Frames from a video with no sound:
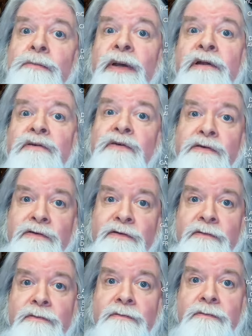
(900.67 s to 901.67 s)

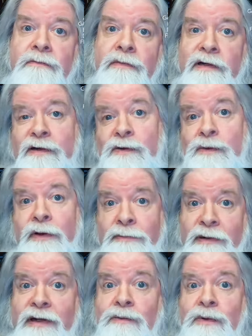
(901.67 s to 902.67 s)
mages. I know, I
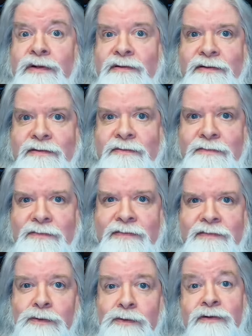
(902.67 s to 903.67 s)
play one in
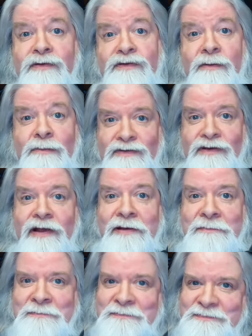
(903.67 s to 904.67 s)
Lord Gasumba's game.